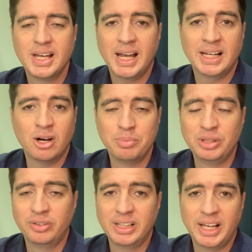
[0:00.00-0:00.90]
And I'll be
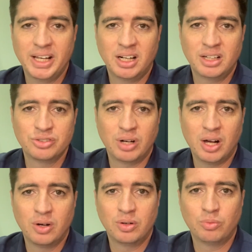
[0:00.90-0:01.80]
doing later as
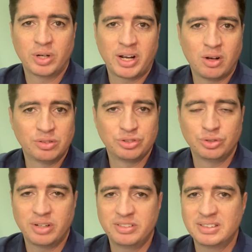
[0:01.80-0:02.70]
well, what I always
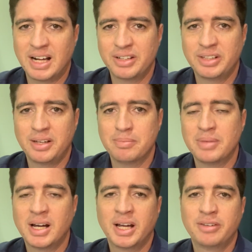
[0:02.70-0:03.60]
do every Saturday,
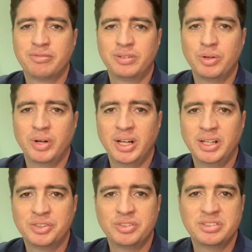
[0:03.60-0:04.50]
my Freeway
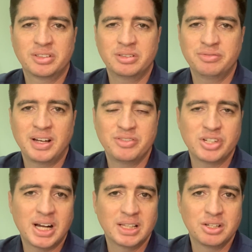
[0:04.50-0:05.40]
365
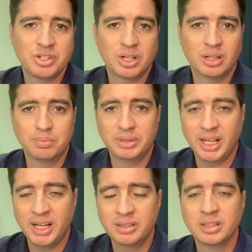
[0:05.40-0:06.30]
challenge
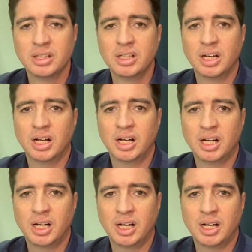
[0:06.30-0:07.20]
update.
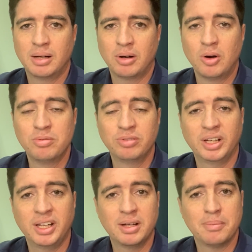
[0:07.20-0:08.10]

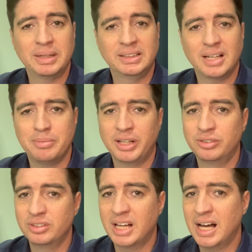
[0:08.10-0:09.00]
Hopefully by the time I
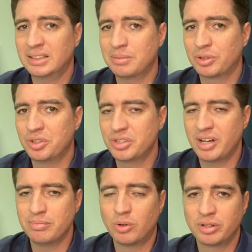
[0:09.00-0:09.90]
do that, I'm going to
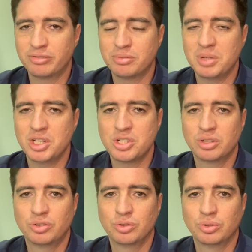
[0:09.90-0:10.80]
have more
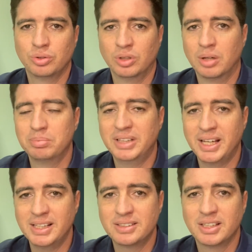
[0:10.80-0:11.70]
information to
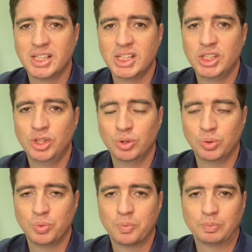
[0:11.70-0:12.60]
update
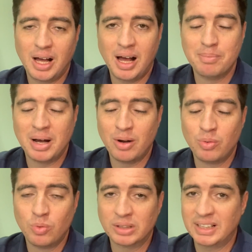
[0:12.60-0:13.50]
you
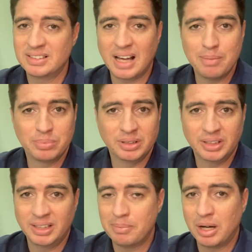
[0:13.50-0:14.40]
about what has happened
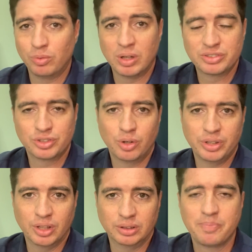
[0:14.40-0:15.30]
and about what's
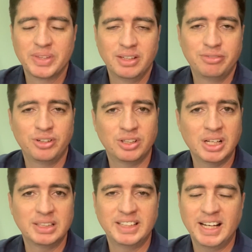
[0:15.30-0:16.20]
going on. If you're
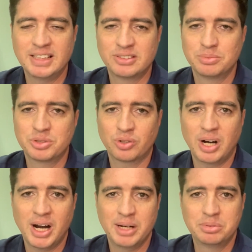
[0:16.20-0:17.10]
not yet
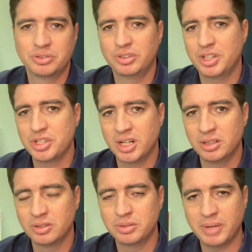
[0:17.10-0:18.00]
subscribed to the
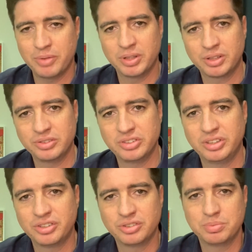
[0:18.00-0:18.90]
channel, you might want to
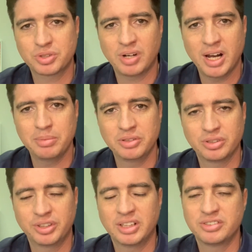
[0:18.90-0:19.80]
consider subscribing
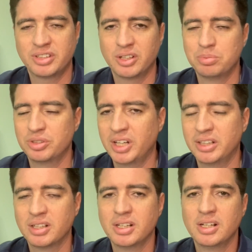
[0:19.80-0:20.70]
so you can stay up to
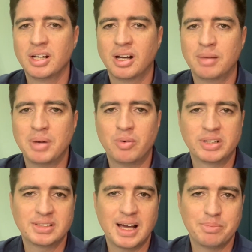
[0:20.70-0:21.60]
date about what
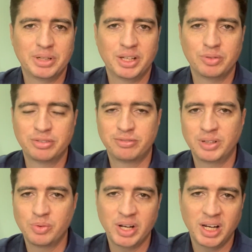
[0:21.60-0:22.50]
is happening with
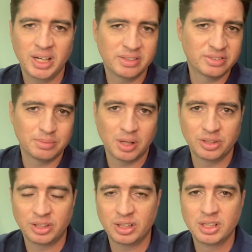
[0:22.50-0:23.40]
Freeway and some
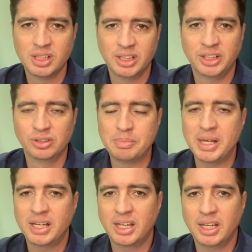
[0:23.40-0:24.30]
other yield
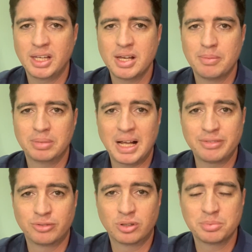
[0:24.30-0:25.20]
making
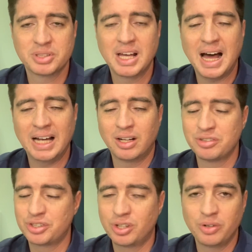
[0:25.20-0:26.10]
platforms. I
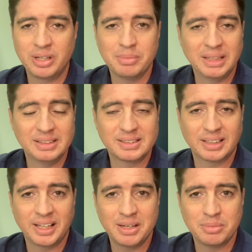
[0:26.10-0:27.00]
always throw in my
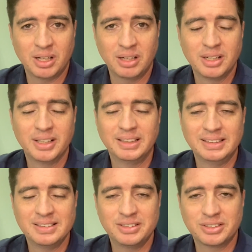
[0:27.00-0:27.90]
disclaimer,
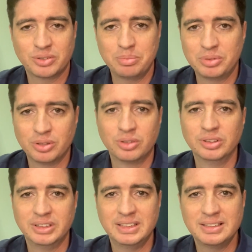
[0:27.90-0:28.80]
this is crypto,
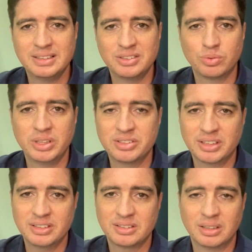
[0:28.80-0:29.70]
this is
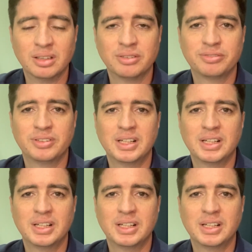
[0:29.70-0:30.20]
risky stuff.